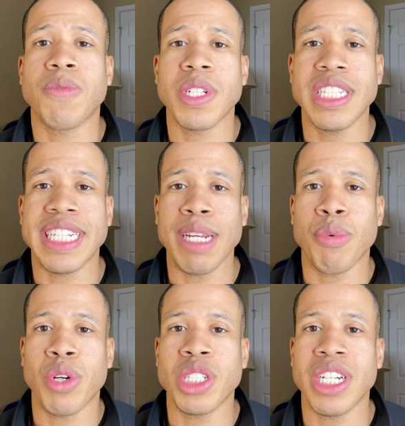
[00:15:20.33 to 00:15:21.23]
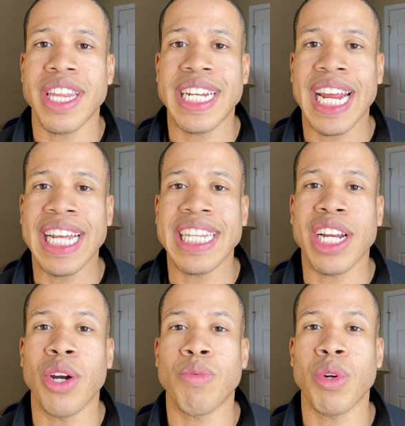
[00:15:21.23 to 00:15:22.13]
for the day portion of the date, they
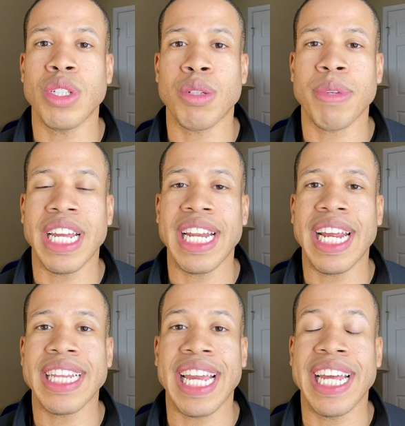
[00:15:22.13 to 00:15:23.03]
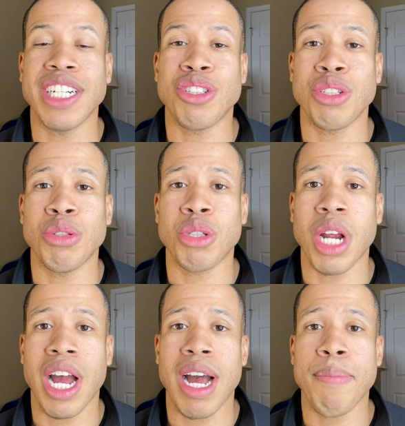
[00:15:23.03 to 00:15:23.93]
go rollerblading, they hit a juice
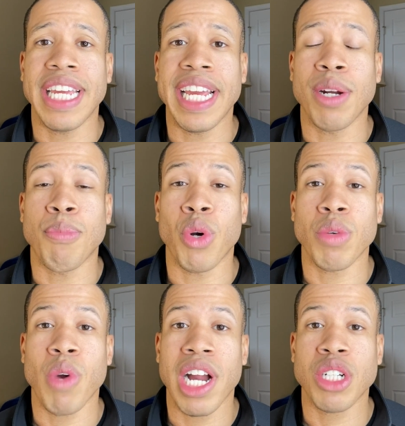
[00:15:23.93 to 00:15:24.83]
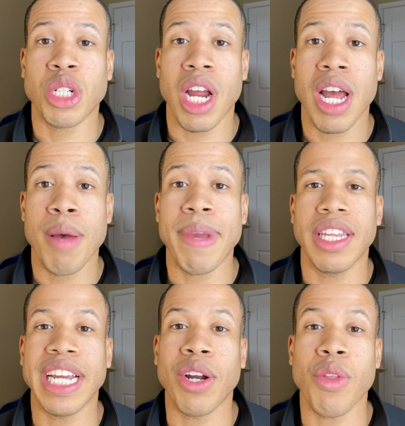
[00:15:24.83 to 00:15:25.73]
shop, they hit a boardwalk shop,
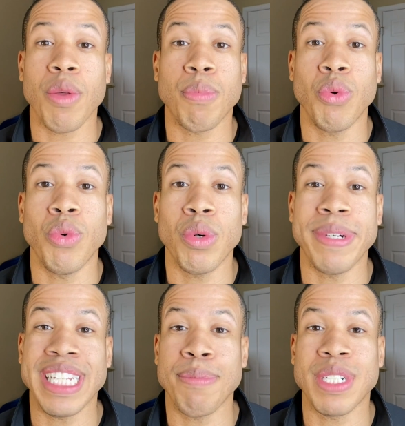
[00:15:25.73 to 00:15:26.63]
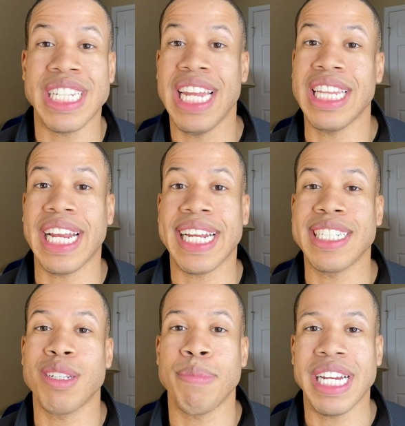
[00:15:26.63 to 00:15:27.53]
they go to the pool, but they pretend like
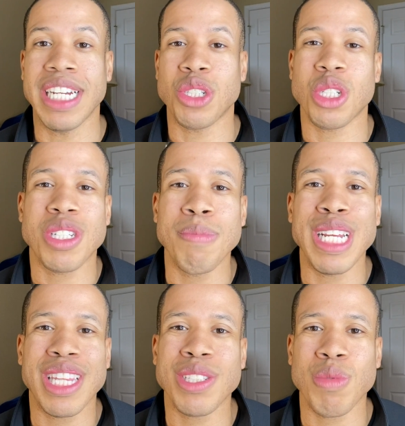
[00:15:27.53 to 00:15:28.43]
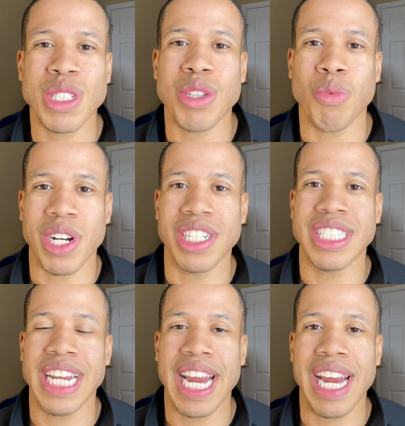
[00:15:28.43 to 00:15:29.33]
it's a beach. To me, this was the
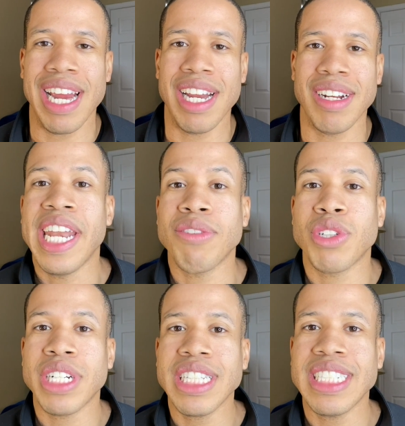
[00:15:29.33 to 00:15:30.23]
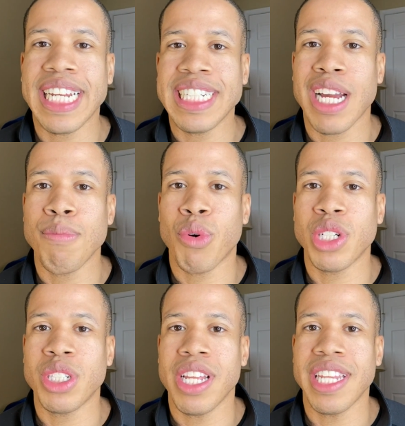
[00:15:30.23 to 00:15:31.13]
worst date. Now, during the daytime
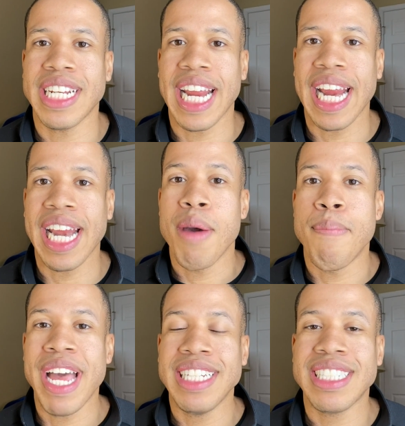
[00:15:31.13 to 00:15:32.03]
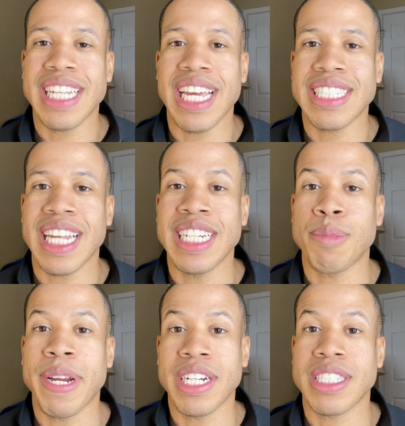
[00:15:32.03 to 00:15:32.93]
portion of the date, Ben says that his
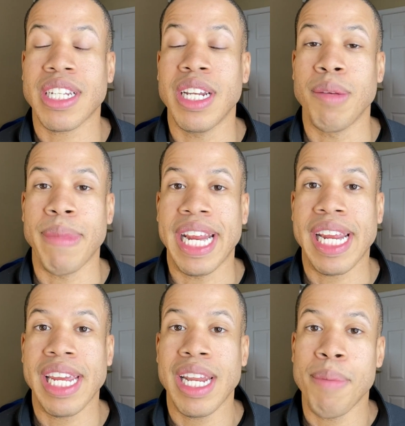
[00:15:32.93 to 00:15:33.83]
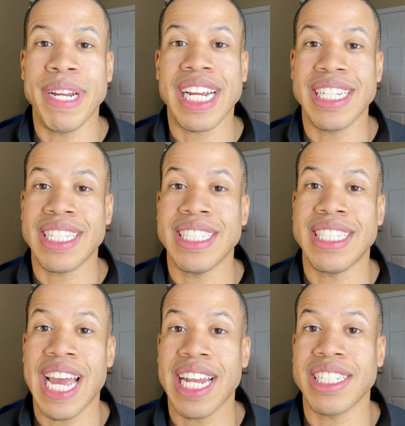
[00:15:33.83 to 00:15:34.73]
parents couldn't make it because his
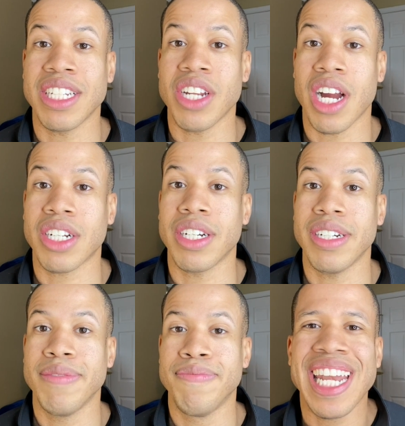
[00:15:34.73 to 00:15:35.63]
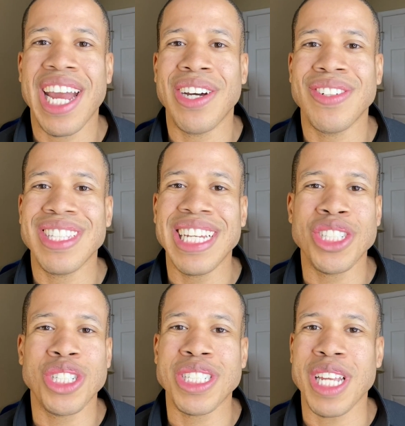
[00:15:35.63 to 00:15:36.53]
dad is a doctor. Now,
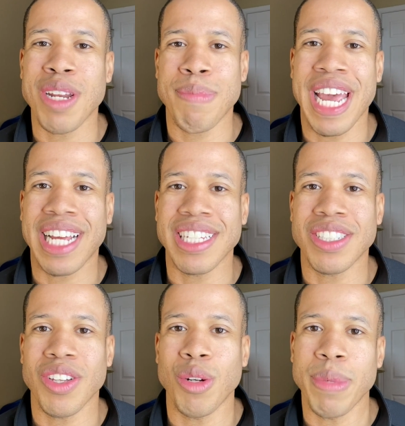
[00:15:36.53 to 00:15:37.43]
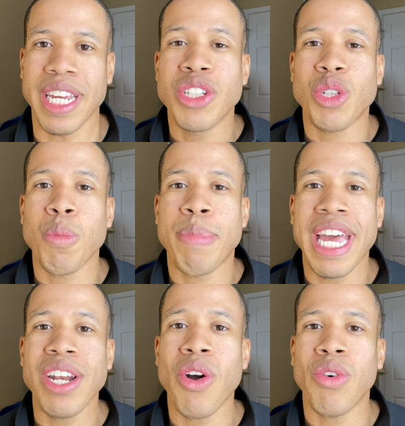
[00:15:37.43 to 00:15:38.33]
let's just unpack this a little bit. So
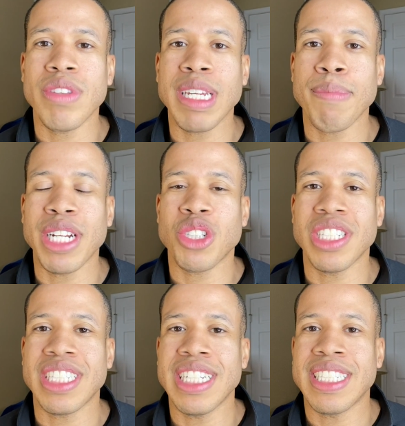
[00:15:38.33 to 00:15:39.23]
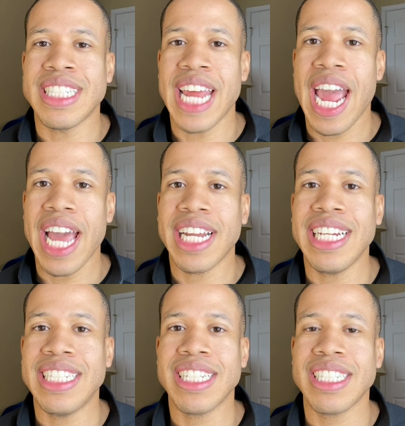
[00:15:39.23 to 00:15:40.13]
Ben only mentions his dad. He
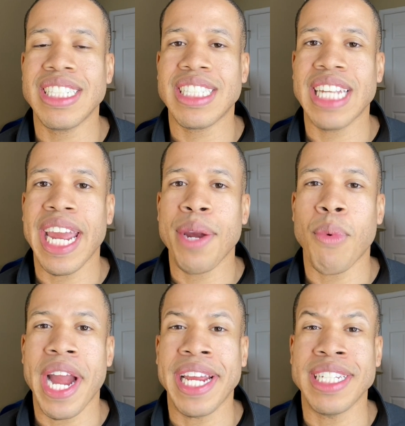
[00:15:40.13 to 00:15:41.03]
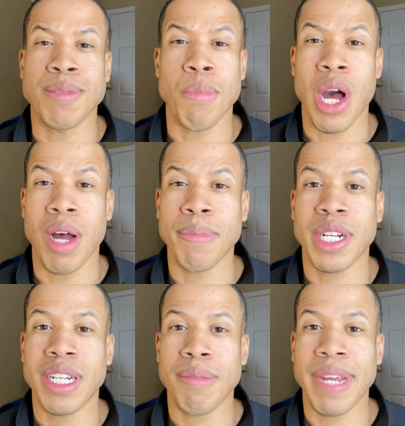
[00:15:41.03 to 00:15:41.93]
doesn't say why his mom
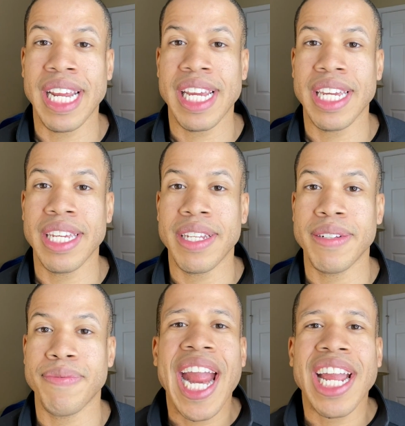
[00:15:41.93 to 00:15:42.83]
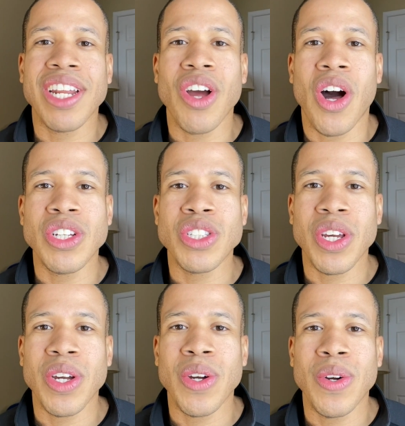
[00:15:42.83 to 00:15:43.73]
couldn't make it. And
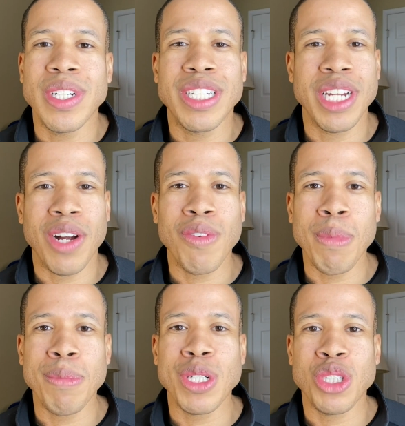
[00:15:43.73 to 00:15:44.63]
also, do y'all remember